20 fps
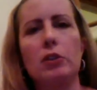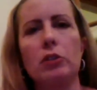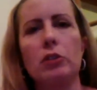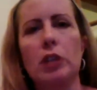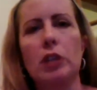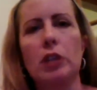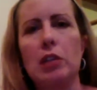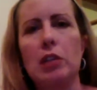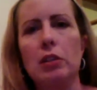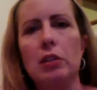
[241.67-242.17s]

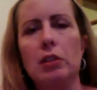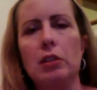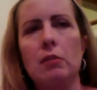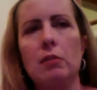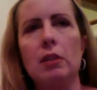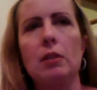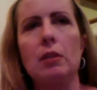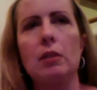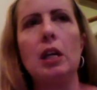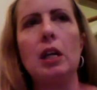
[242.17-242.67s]
care
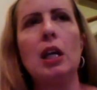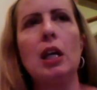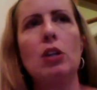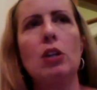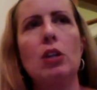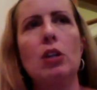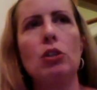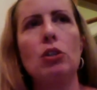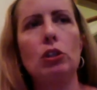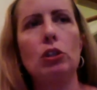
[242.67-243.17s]
system and
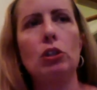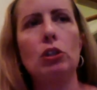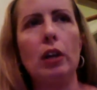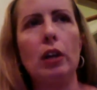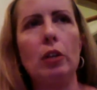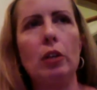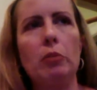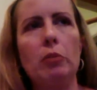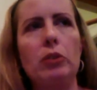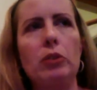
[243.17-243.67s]
ch-
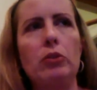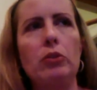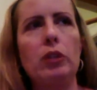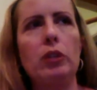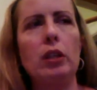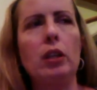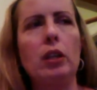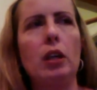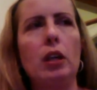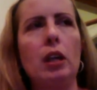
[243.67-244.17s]
child abuse.
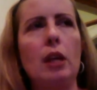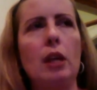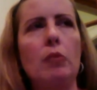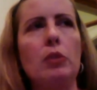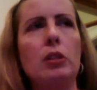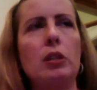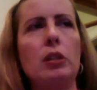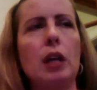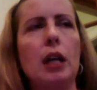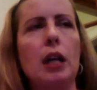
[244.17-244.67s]
And and I
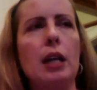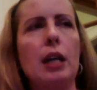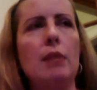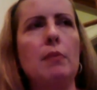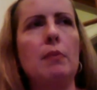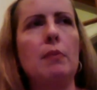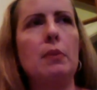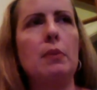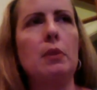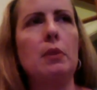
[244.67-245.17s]
was
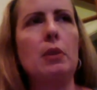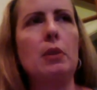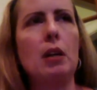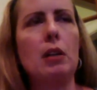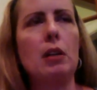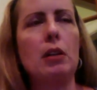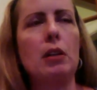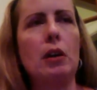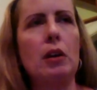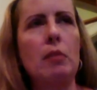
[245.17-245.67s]
I
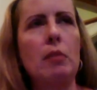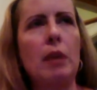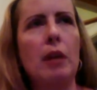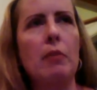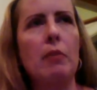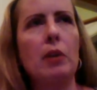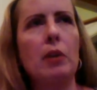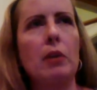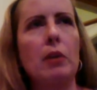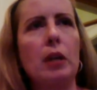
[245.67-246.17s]
talk, thought
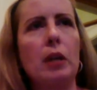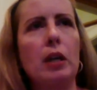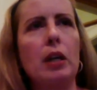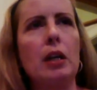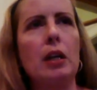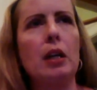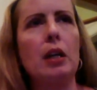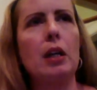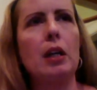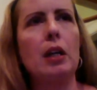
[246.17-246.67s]
about going,
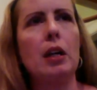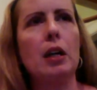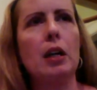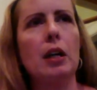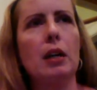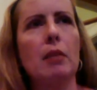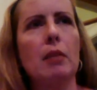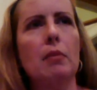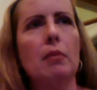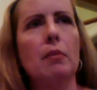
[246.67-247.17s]

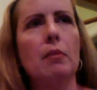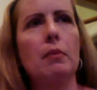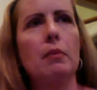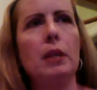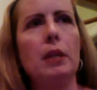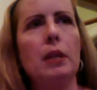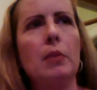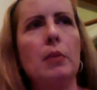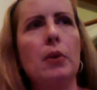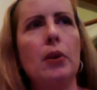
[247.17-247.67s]
um,
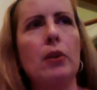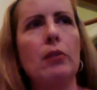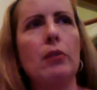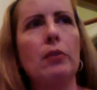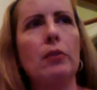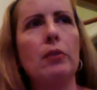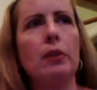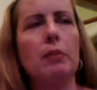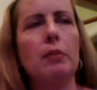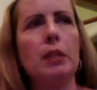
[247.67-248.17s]
being a part
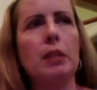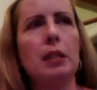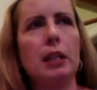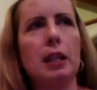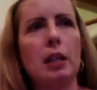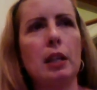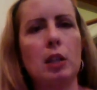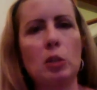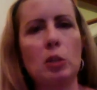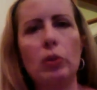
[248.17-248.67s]
of
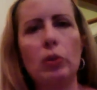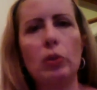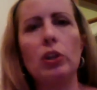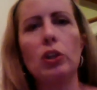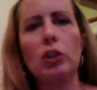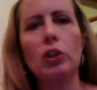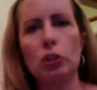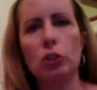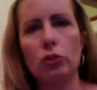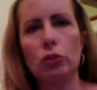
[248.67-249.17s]
missing and
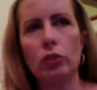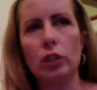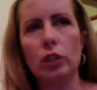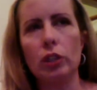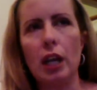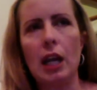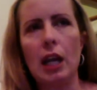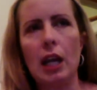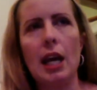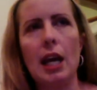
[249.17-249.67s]
exploited
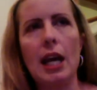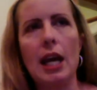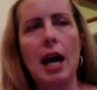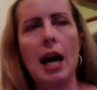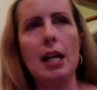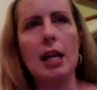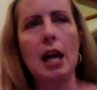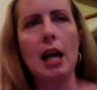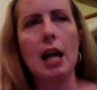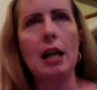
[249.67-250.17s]
children. And I
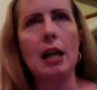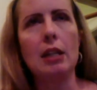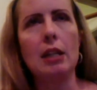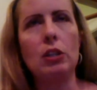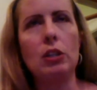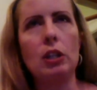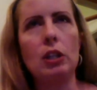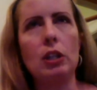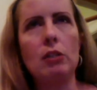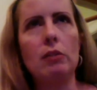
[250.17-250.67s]
I, I
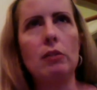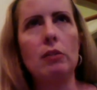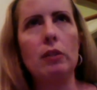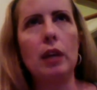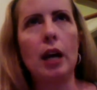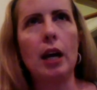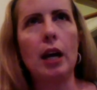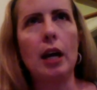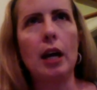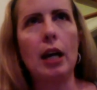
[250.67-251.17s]
just
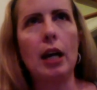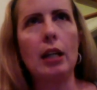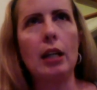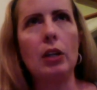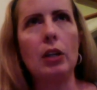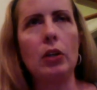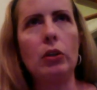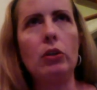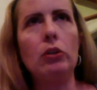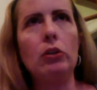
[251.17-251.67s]
I, I
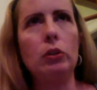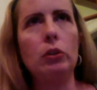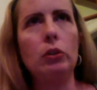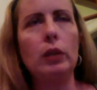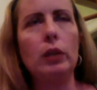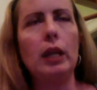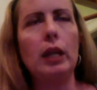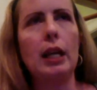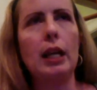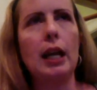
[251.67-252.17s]
couldn't
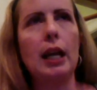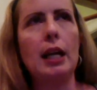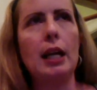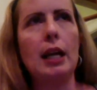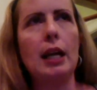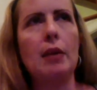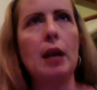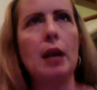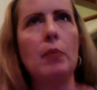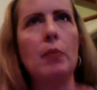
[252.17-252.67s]
do it. I
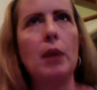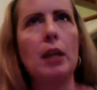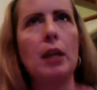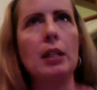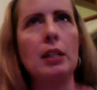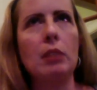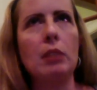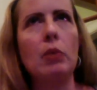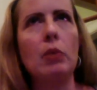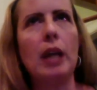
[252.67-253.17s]
I I, I
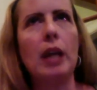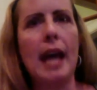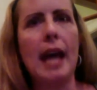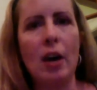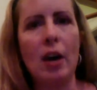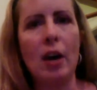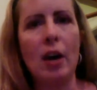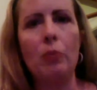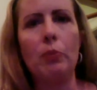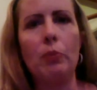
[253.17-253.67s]
still want to
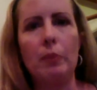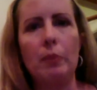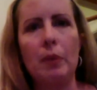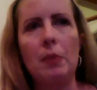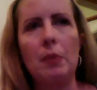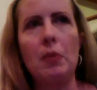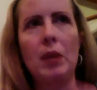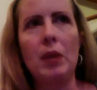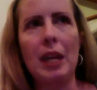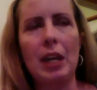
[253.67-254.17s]
help
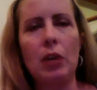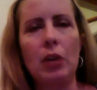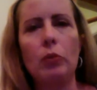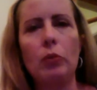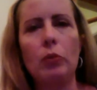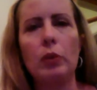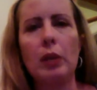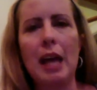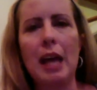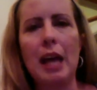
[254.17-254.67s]
maybe when I get
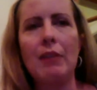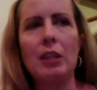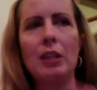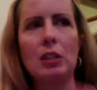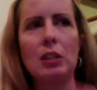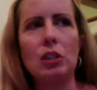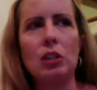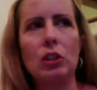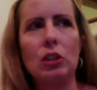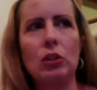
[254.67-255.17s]
older, but
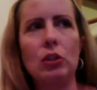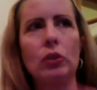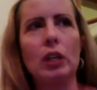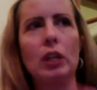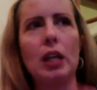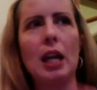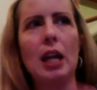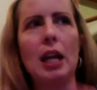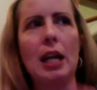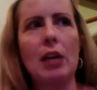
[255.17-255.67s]
having children,
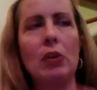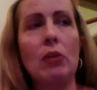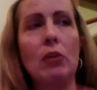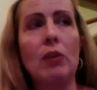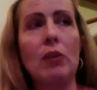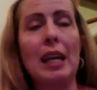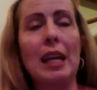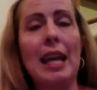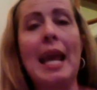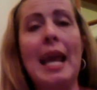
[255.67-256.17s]
and I, don't know
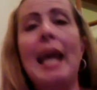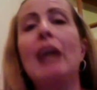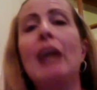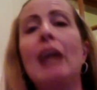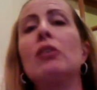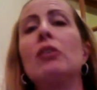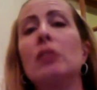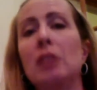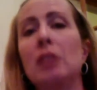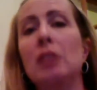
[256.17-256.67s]
if I can
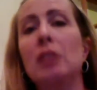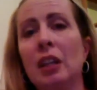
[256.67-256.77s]
handle.